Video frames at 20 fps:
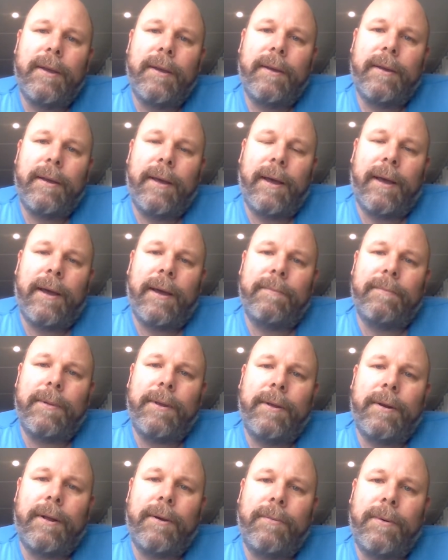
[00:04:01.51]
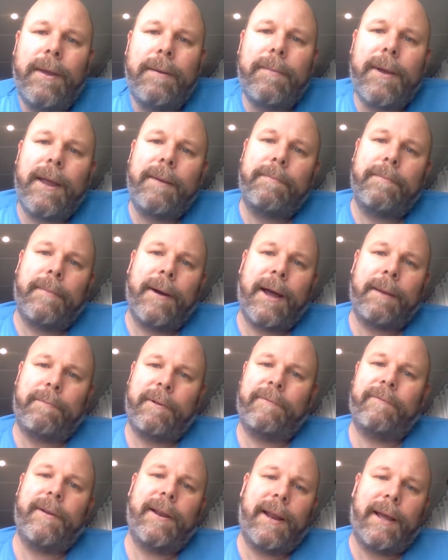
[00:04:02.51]
and we might be
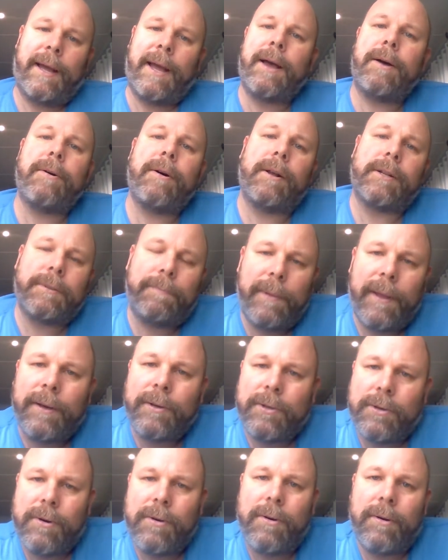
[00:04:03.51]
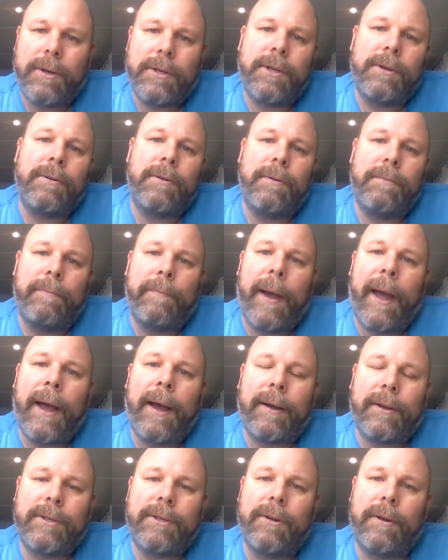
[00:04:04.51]
feeling our hearts being drawn to
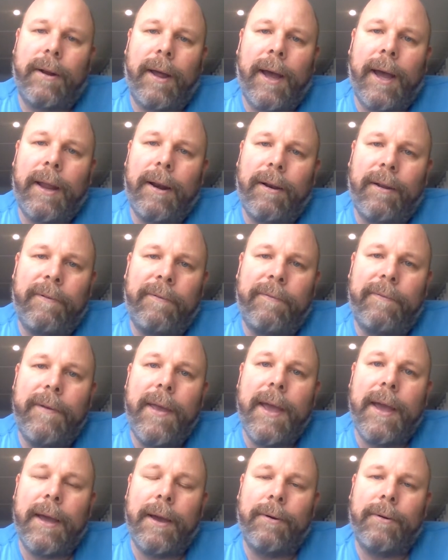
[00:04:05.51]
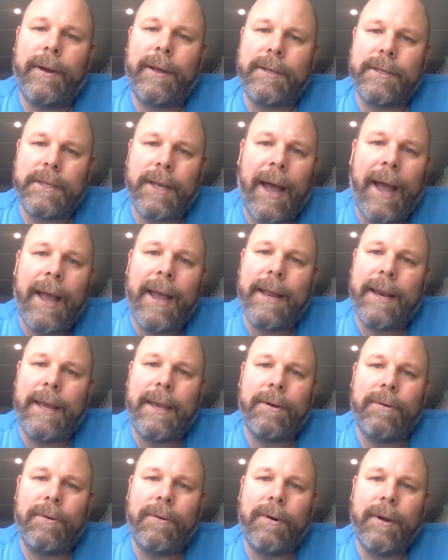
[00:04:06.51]
bow to an idol of fear or
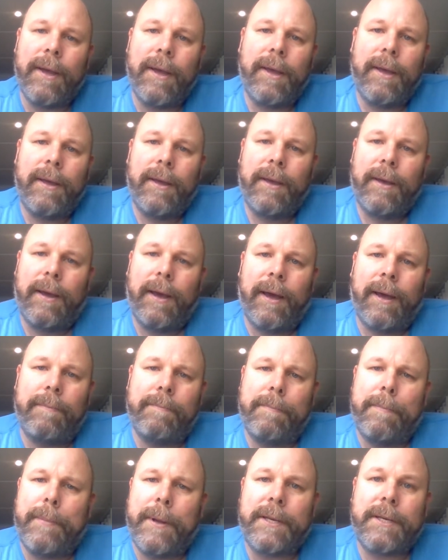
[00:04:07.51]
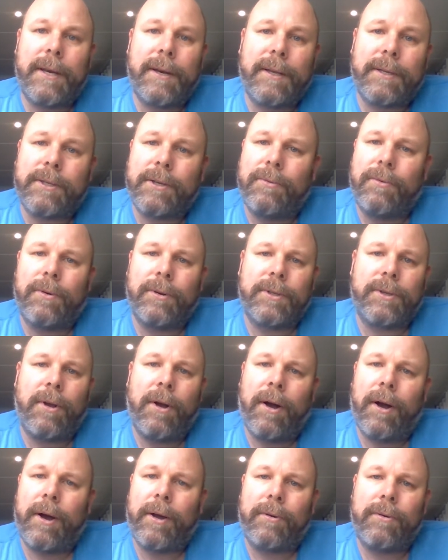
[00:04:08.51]
anxiety or bitterness towards
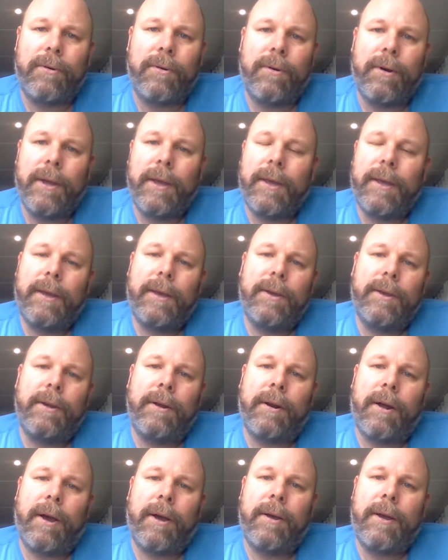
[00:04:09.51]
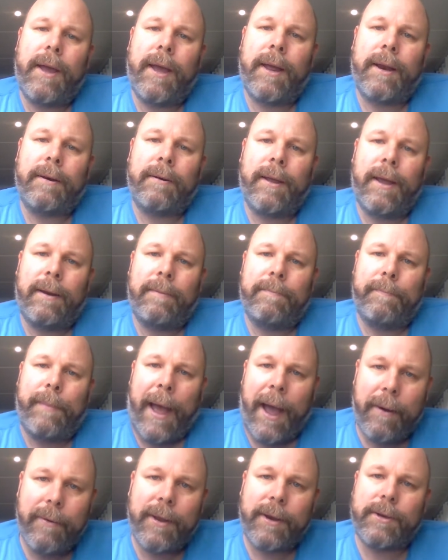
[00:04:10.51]
God, or and
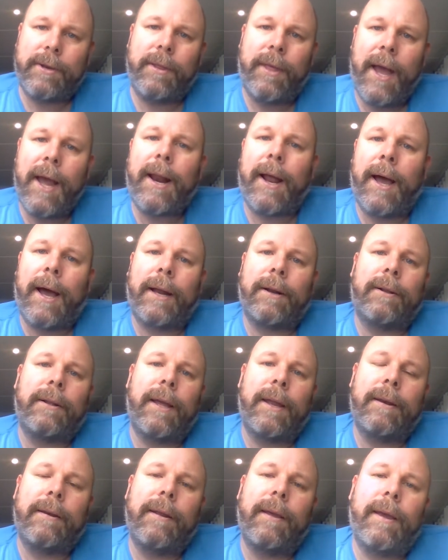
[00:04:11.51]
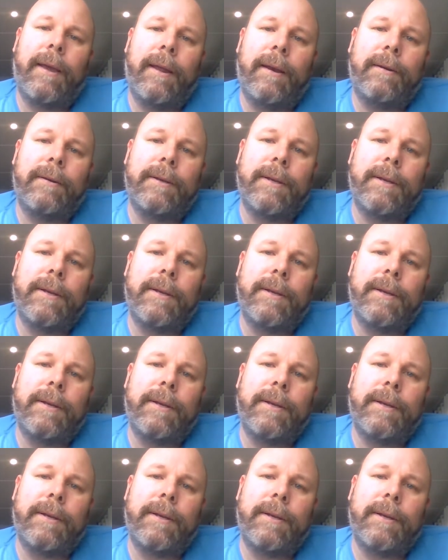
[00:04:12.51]
bowing to that idol, and